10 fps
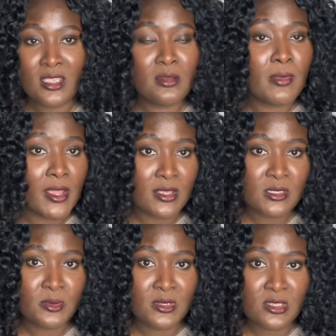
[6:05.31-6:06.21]
in my
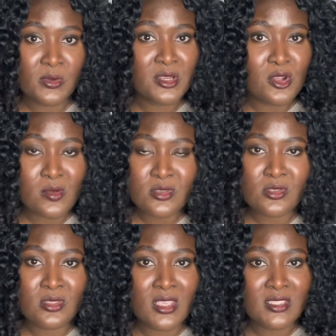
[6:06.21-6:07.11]
experience when it comes
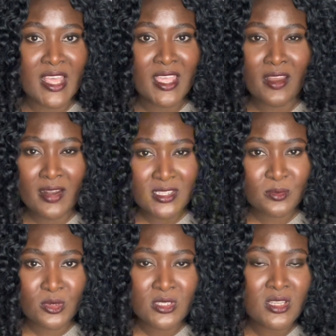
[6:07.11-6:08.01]
to things like
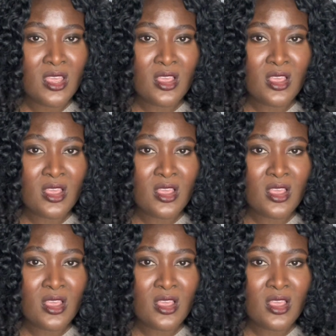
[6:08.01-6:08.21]
Erasmus,